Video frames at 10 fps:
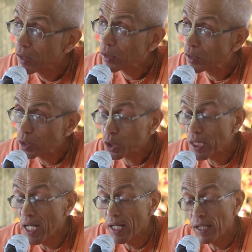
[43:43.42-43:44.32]

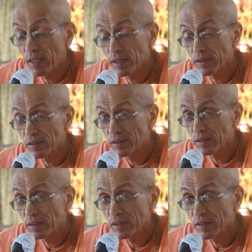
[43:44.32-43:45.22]

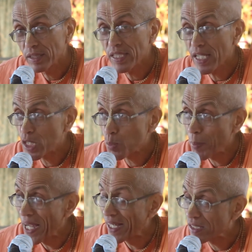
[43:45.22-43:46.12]
Krishna, he
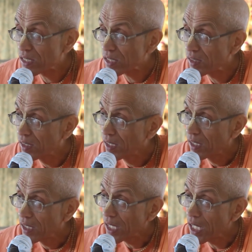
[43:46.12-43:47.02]
expands,
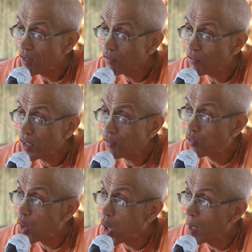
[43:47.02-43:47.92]
every
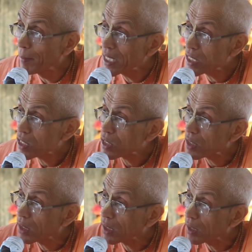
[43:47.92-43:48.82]
form is
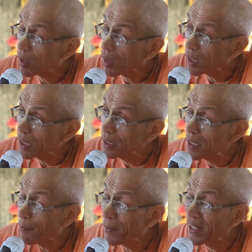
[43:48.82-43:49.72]

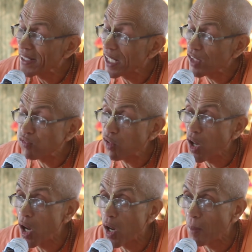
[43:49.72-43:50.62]
independent
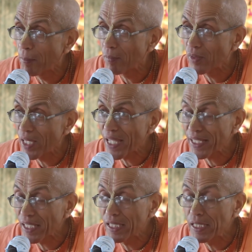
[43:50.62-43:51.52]
form,
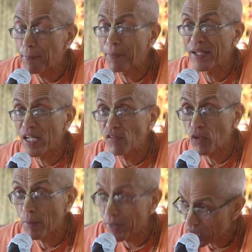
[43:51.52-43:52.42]
like an independent
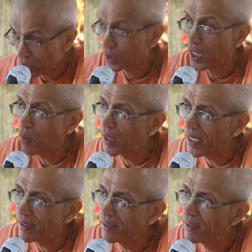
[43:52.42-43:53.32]
form. It is Krishna
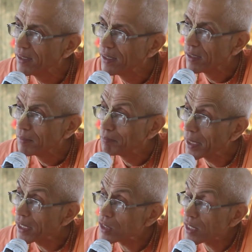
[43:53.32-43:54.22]
only,
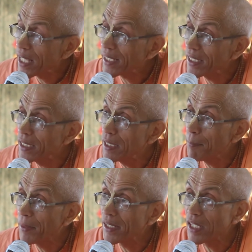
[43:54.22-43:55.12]
but it is like an
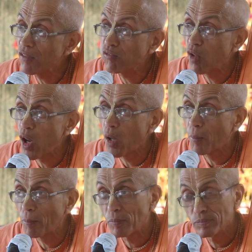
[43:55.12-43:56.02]
independent form.